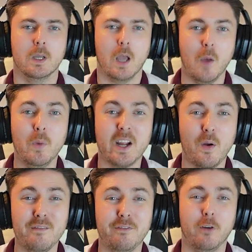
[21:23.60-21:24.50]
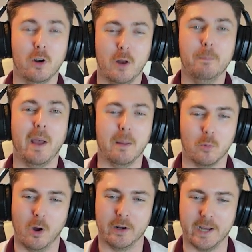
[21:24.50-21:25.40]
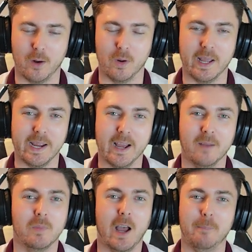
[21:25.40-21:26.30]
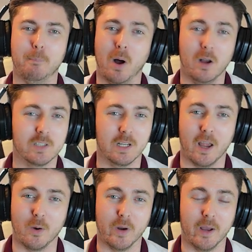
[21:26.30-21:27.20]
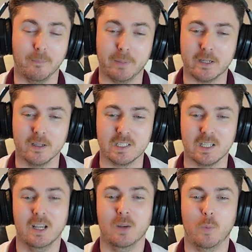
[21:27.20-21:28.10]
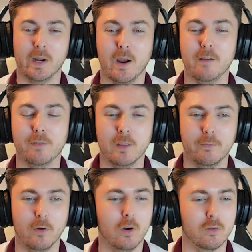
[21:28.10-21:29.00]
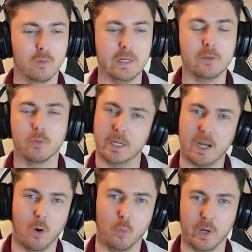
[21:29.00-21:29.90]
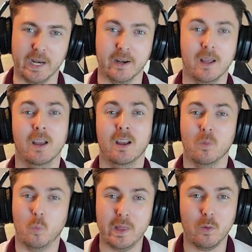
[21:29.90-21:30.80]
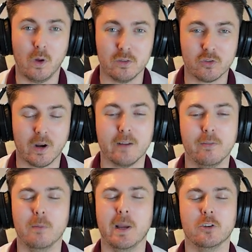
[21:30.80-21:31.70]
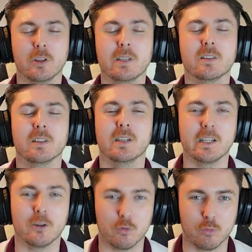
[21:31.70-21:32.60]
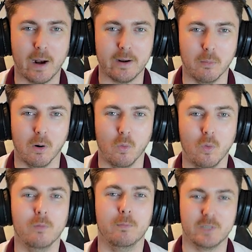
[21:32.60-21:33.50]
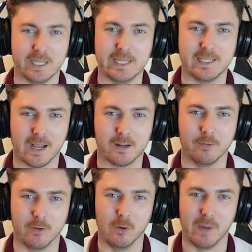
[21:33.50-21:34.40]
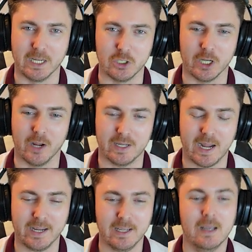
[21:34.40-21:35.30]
And we're going full on Pep Guardiola here and Barcelona because we're going for the 4-3-3 holding. With a one striker formation, this is an incredible tiki-taka formation, okay?